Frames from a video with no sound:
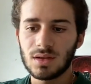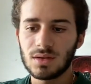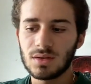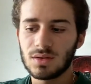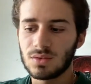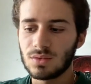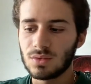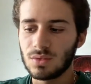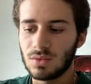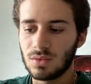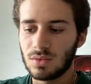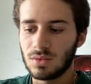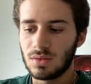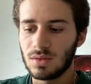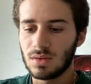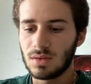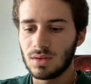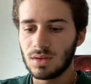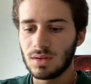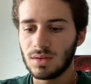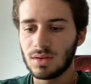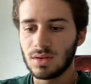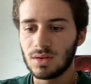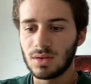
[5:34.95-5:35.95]
to
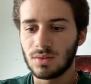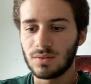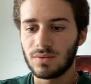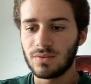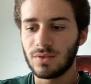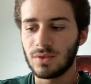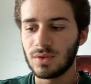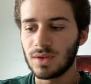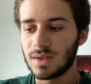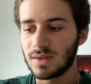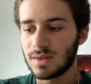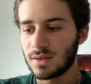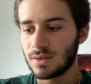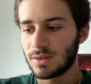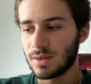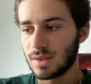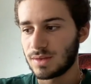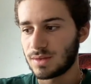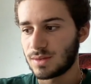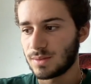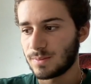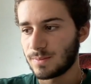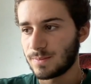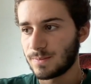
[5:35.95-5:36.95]
you know full
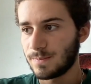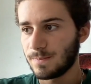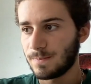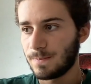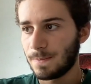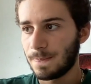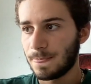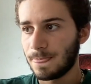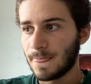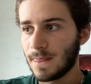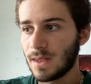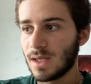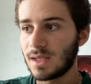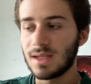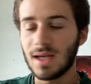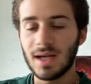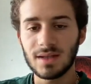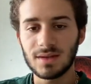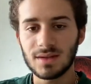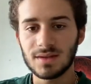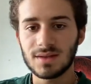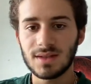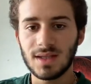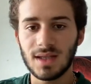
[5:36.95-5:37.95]
integration, and I
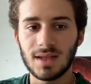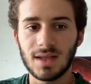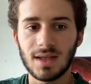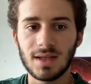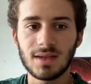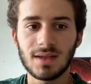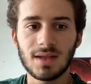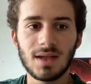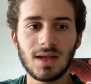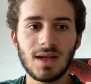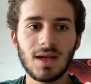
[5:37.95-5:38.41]
understand that.